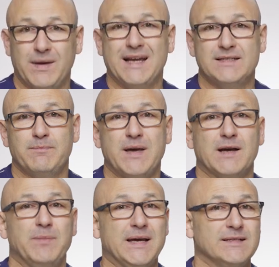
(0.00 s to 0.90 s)
it's a
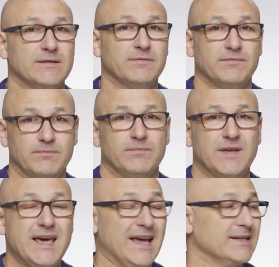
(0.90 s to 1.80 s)
big piece of
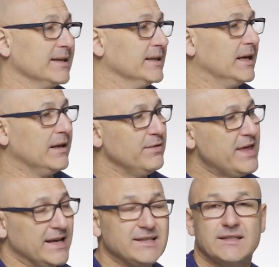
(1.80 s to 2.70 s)
kit.
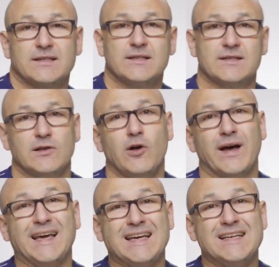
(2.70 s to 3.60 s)
This is a lot
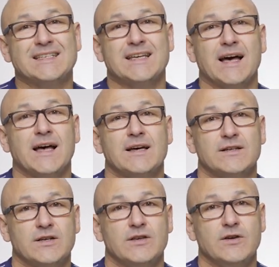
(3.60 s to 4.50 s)
easier
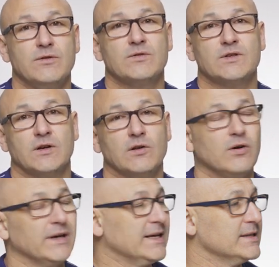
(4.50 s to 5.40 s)
to use and a
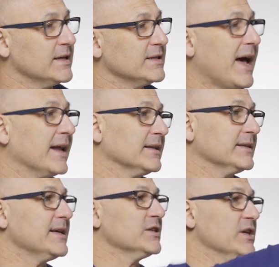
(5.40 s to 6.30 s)
lot easier to handle.
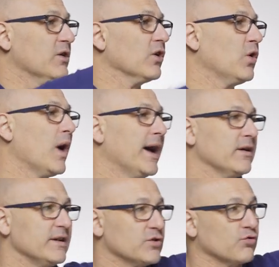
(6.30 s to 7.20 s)
It's actually got quite a
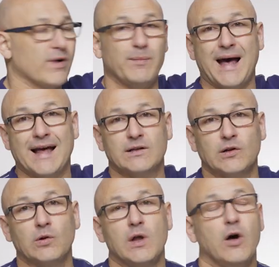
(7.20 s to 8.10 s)
nice grip
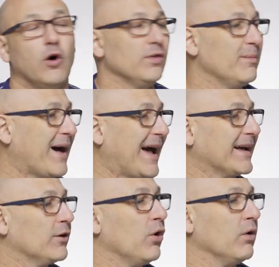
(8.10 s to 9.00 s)
handle on the
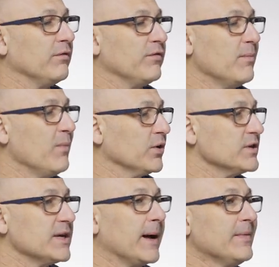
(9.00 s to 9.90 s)
back of the
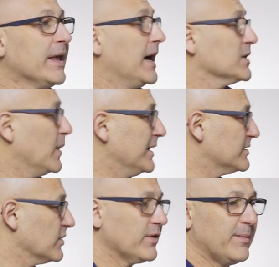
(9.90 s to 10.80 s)
monitor. As well as
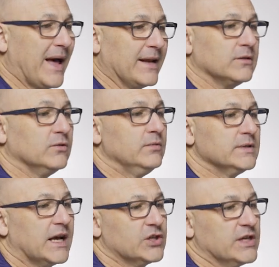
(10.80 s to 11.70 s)
the grip handle,
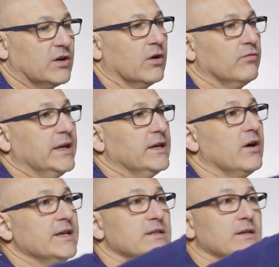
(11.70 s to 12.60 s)
it's actually got a really
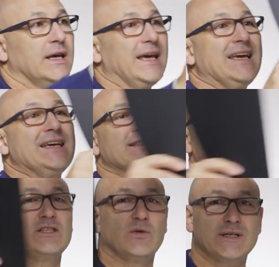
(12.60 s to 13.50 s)
nice
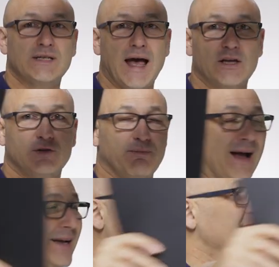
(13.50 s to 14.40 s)
easy to attach
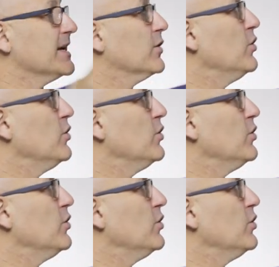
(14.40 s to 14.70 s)
magnetic